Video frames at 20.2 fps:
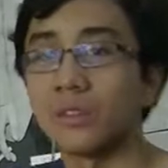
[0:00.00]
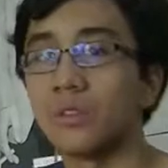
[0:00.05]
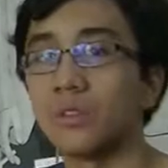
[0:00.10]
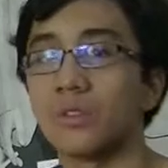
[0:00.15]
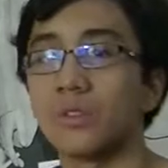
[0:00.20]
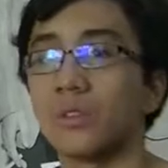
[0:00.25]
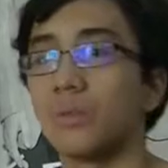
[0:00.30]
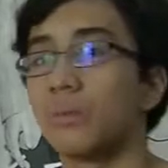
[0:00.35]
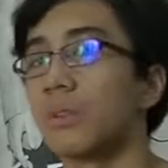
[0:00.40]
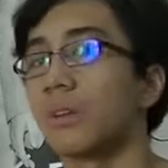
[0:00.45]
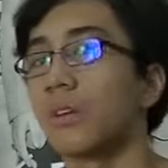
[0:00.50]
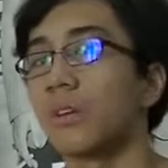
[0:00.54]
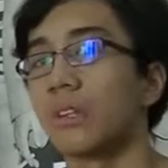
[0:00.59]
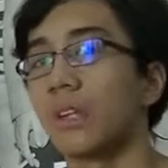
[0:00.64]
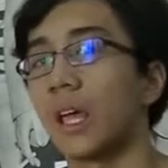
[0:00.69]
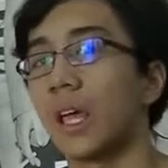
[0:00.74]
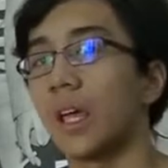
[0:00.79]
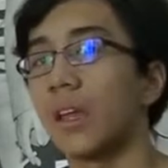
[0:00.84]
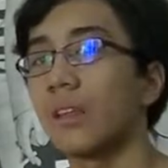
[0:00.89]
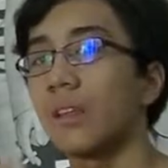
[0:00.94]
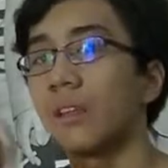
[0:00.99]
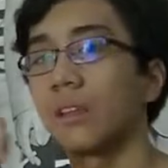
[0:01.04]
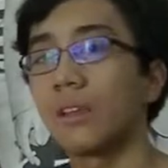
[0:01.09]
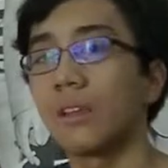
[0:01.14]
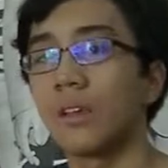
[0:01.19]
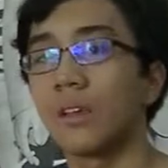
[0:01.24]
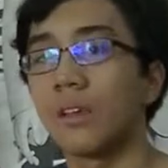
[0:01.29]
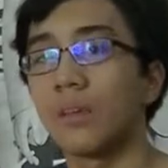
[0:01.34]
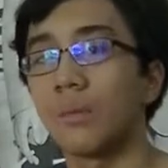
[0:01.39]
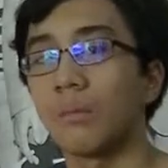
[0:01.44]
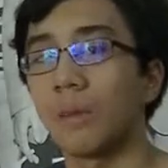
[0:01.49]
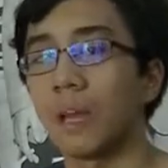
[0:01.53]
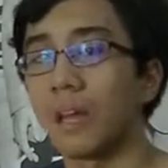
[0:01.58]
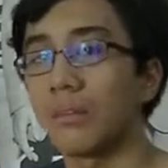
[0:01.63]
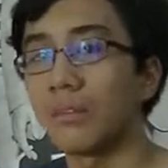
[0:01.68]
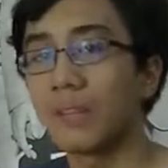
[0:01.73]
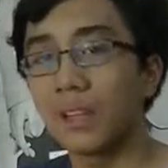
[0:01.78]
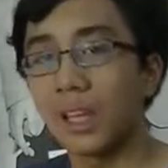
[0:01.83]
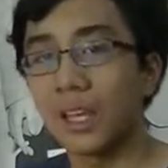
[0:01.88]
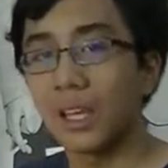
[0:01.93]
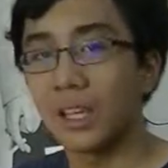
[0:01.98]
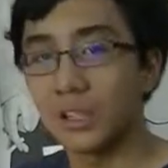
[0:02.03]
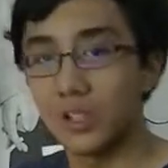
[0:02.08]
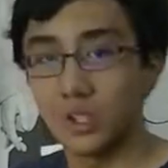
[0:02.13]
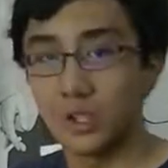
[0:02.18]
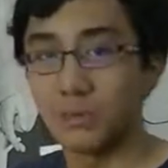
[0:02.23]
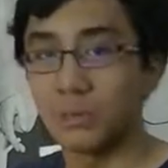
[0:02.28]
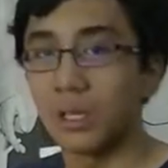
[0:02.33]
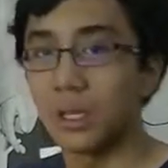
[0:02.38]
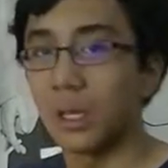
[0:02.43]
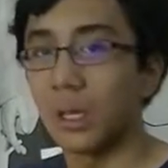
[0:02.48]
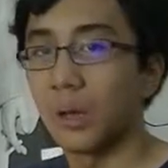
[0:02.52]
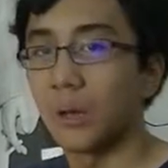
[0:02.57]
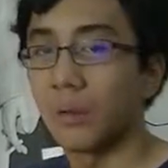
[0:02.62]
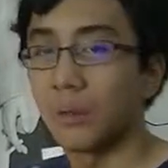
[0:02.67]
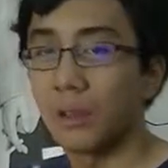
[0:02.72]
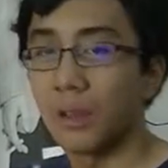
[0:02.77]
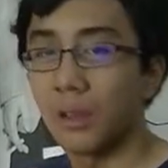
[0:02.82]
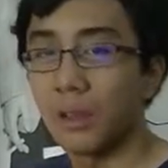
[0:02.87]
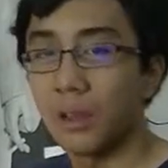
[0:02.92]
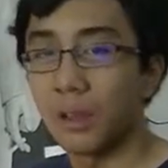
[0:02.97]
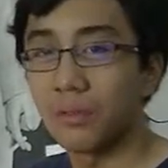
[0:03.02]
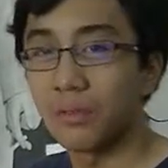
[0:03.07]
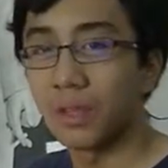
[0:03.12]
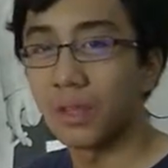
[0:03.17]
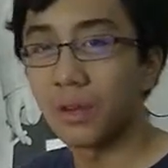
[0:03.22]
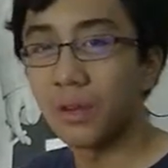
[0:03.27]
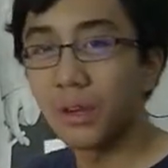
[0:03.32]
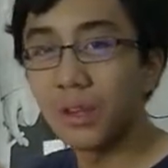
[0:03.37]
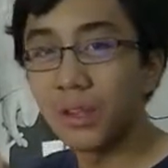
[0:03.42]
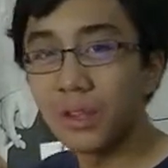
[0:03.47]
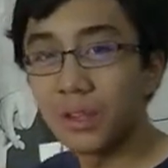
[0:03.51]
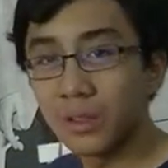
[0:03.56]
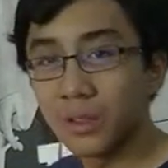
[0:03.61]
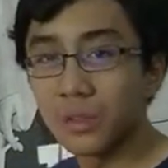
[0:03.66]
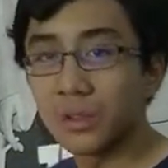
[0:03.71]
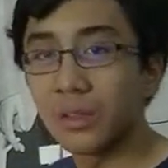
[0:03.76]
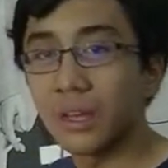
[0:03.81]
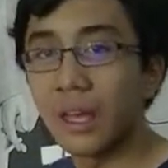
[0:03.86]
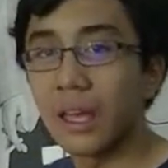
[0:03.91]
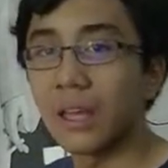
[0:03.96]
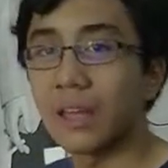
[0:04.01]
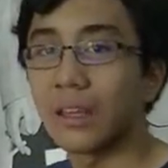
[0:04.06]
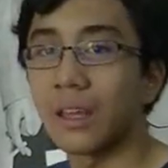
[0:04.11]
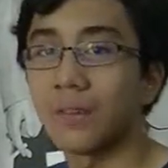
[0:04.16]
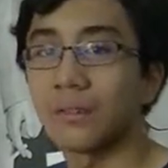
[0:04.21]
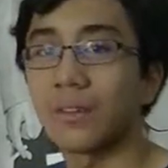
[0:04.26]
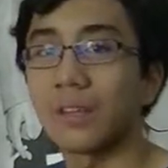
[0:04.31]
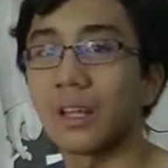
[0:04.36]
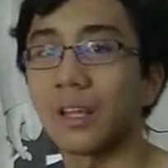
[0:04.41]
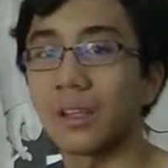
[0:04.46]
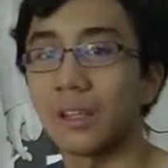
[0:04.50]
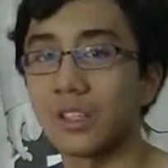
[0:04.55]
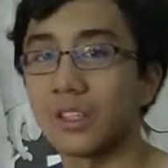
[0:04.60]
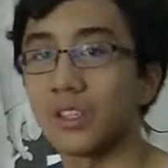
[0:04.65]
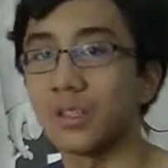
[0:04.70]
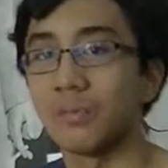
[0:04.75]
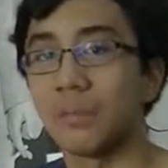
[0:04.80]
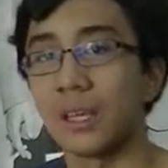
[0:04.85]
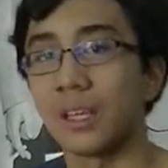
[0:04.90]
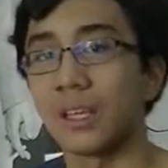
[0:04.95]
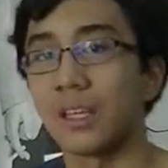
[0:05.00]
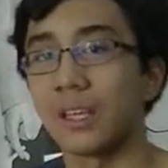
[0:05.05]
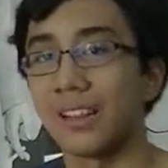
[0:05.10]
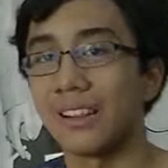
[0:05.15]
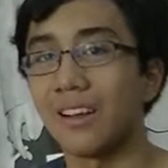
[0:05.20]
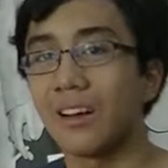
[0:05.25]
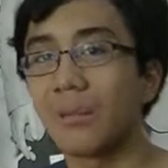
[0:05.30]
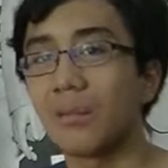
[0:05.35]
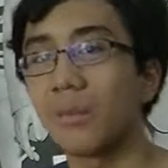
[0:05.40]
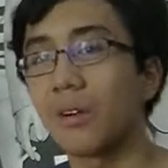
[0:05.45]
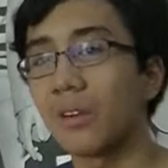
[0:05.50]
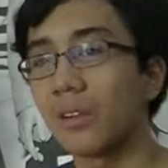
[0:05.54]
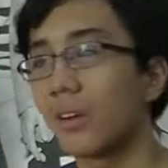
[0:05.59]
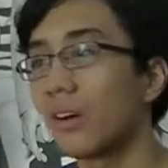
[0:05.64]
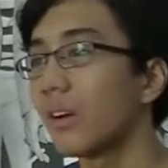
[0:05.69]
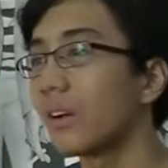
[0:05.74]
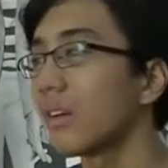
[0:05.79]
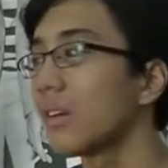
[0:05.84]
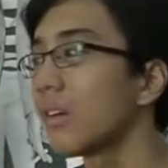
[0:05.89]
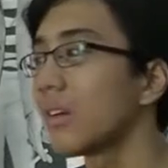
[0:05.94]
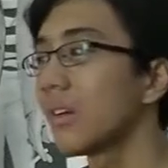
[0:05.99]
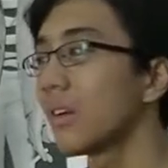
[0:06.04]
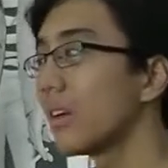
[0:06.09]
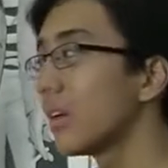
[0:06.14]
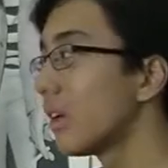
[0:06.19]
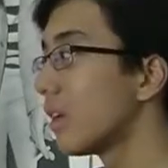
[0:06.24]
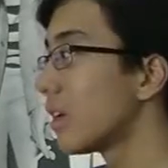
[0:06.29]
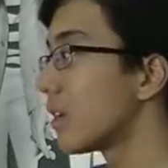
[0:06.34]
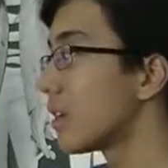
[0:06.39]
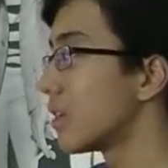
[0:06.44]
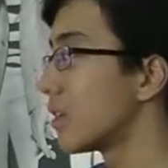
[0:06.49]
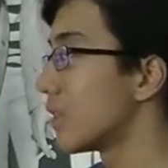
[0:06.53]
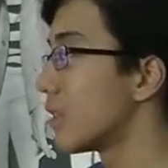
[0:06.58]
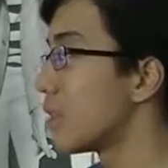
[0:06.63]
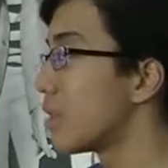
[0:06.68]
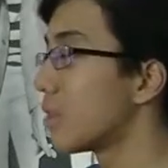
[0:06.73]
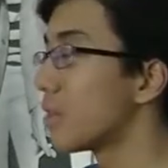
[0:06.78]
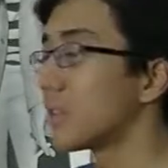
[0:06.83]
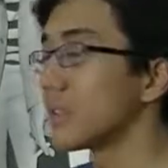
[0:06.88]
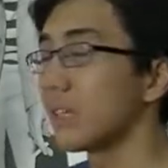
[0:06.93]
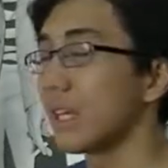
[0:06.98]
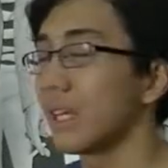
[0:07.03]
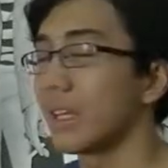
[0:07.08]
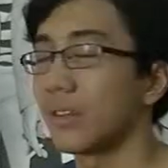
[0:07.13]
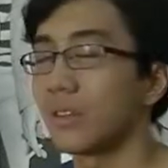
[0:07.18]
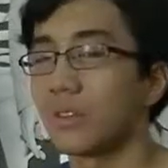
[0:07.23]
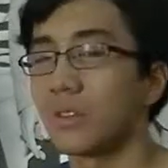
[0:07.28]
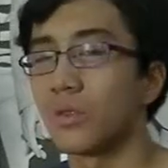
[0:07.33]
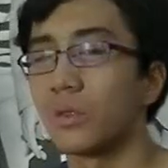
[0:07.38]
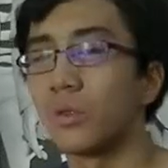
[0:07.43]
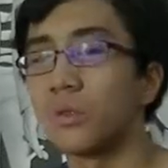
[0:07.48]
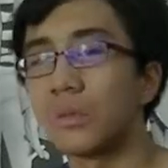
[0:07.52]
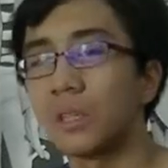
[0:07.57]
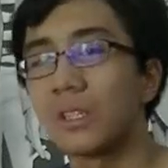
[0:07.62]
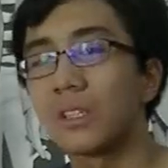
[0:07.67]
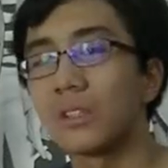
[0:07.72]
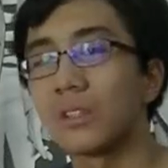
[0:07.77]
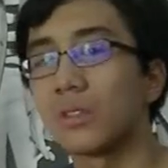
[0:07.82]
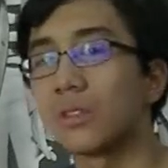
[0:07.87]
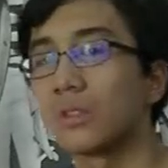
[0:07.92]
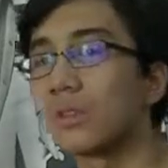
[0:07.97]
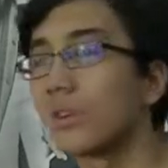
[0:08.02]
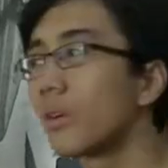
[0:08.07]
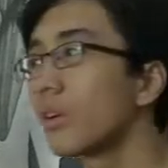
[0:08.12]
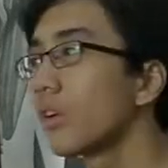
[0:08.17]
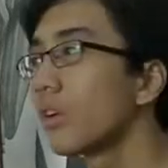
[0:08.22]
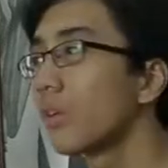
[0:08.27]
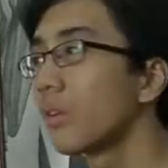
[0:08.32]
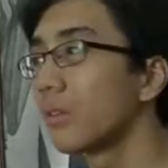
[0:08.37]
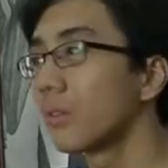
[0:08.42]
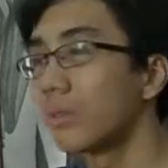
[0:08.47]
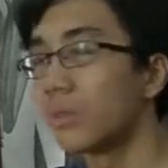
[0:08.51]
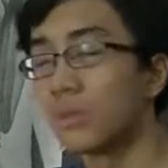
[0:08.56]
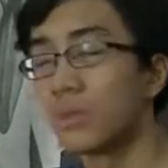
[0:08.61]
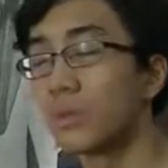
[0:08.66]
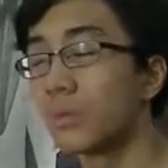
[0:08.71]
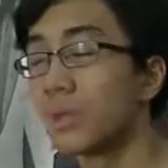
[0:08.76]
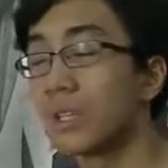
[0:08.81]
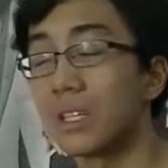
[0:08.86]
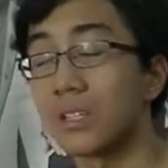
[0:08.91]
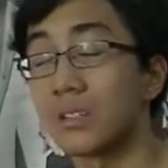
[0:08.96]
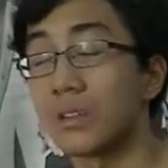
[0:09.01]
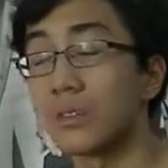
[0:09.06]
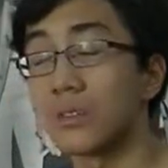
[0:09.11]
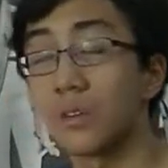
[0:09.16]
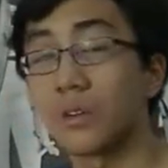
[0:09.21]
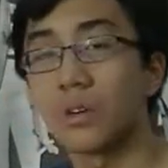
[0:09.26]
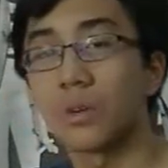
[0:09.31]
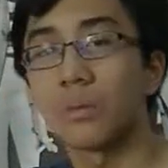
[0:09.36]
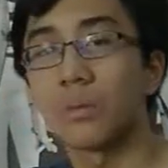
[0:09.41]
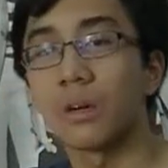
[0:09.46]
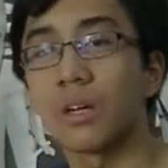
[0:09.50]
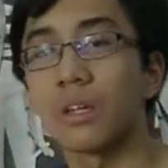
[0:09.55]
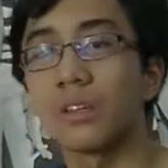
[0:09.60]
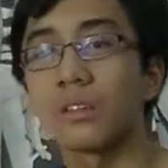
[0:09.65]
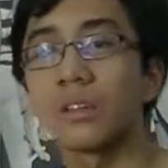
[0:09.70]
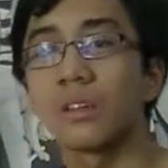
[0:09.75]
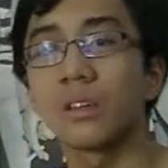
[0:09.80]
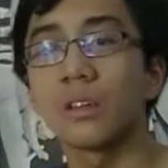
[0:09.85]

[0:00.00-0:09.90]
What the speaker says: YouTube and all that. But I feel like it should be, if they're going to do that, I feel like they should make it a lot more longer. Because, you know, it's like 2 minutes or so. But